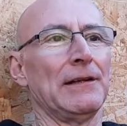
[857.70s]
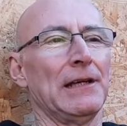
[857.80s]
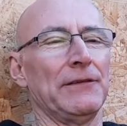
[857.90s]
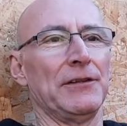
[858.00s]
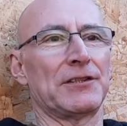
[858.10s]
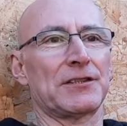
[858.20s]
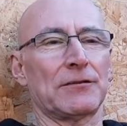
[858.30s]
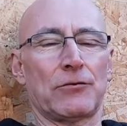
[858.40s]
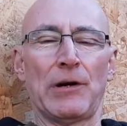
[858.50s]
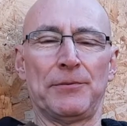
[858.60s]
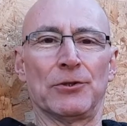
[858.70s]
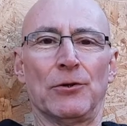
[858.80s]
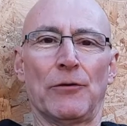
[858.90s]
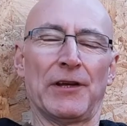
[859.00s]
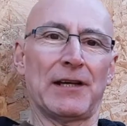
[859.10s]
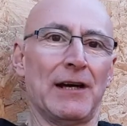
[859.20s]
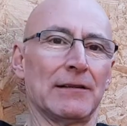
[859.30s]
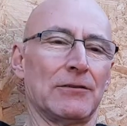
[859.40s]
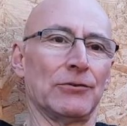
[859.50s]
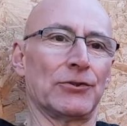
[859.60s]
If it's crypto, they can't
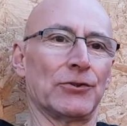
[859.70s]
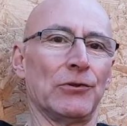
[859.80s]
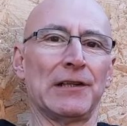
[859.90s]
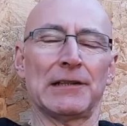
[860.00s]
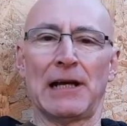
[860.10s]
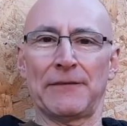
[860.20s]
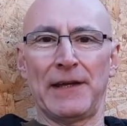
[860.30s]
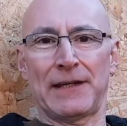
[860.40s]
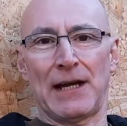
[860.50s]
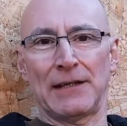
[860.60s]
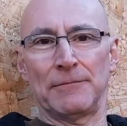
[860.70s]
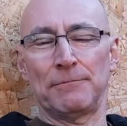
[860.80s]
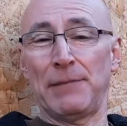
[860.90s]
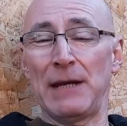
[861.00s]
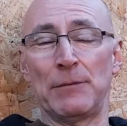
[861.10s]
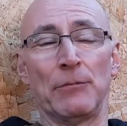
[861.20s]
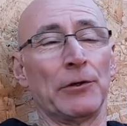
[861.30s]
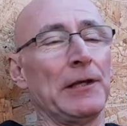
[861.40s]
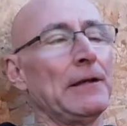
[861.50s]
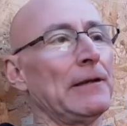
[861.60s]
control it like they can paper
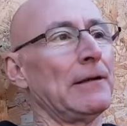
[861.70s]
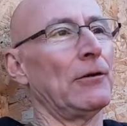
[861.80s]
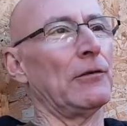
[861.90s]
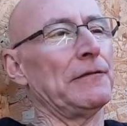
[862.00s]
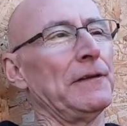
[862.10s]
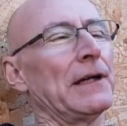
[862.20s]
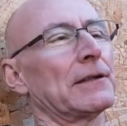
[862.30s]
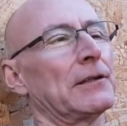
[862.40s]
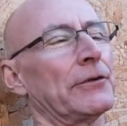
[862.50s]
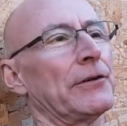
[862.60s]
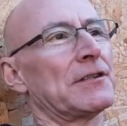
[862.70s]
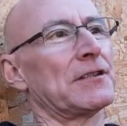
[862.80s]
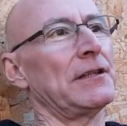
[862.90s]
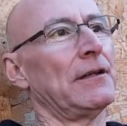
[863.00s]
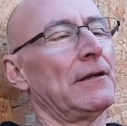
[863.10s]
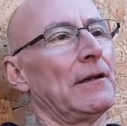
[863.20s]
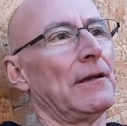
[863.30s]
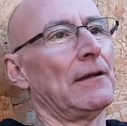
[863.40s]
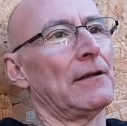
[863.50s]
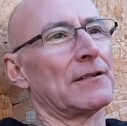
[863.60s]
money or fiat currency.
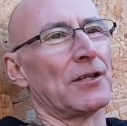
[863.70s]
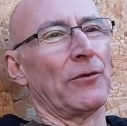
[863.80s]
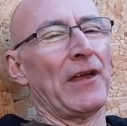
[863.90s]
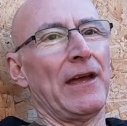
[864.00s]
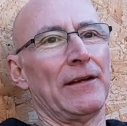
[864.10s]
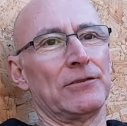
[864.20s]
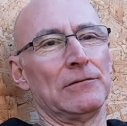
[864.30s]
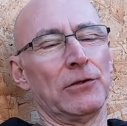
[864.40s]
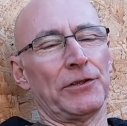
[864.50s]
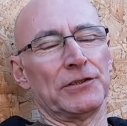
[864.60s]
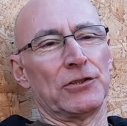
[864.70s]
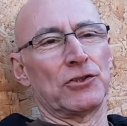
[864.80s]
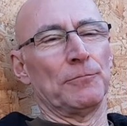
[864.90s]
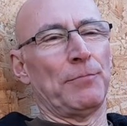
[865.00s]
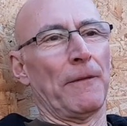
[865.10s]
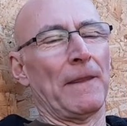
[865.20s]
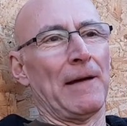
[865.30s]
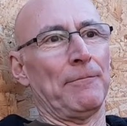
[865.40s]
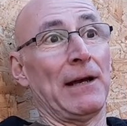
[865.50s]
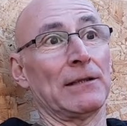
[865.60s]
So they're looking to jump on
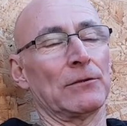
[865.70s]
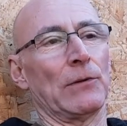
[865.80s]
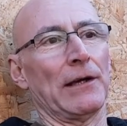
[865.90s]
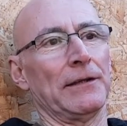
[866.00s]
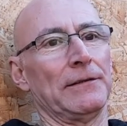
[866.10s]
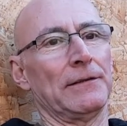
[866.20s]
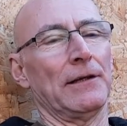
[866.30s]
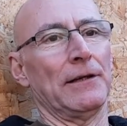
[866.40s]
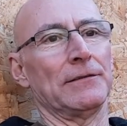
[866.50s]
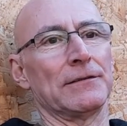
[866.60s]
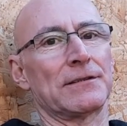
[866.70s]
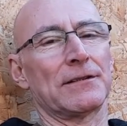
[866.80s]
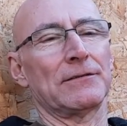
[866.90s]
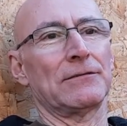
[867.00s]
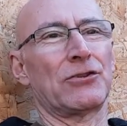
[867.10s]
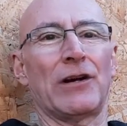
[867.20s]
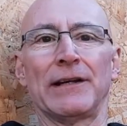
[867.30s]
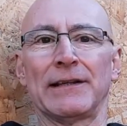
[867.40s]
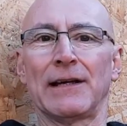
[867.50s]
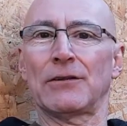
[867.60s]
that bandwagon and try and
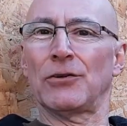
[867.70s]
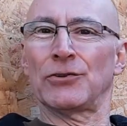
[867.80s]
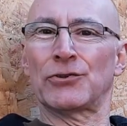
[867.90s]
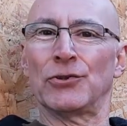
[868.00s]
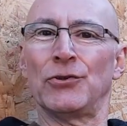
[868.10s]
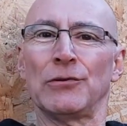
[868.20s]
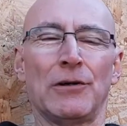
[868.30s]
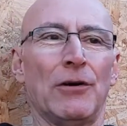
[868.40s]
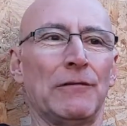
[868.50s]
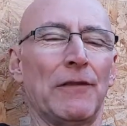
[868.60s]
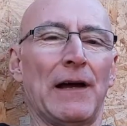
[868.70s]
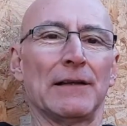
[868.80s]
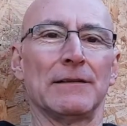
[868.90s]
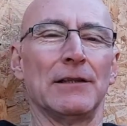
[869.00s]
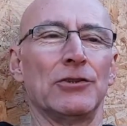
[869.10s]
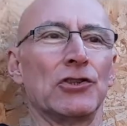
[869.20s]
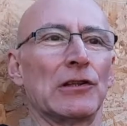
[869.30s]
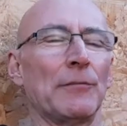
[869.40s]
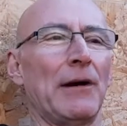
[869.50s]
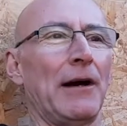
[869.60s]
get control of that
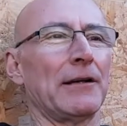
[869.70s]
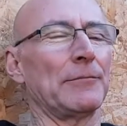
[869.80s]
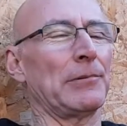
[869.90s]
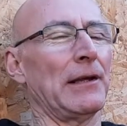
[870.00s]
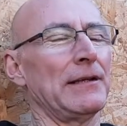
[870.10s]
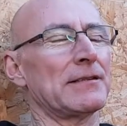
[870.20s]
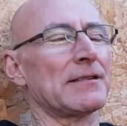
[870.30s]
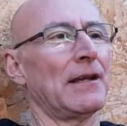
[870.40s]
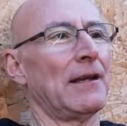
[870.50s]
digital marketplace.